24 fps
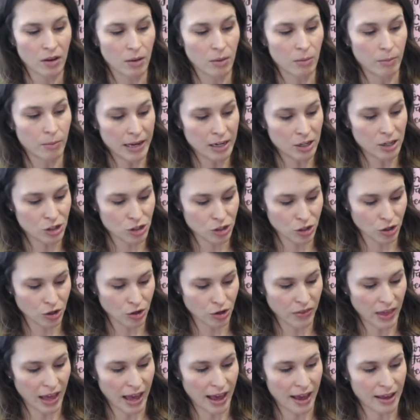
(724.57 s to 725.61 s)
make sure
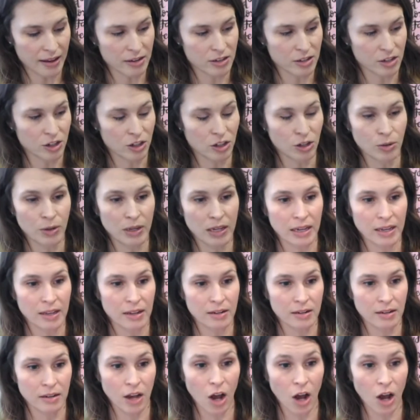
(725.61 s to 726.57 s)
that you get